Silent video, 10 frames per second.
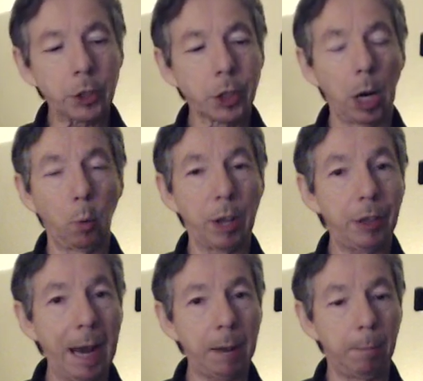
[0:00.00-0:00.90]
So
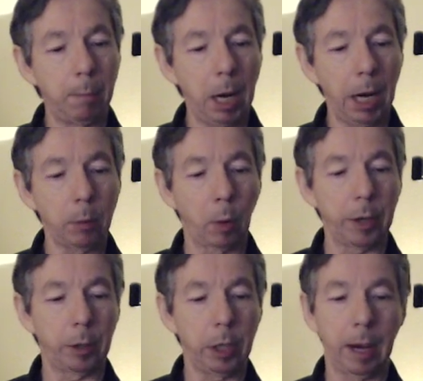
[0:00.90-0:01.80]
with that in mind,
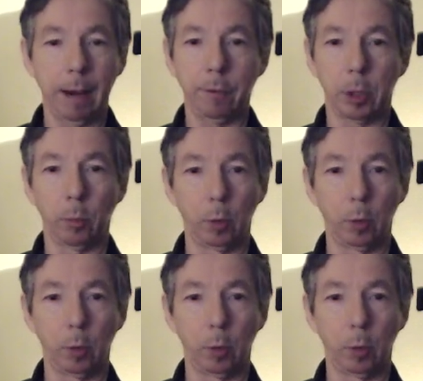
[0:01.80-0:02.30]
whether you have your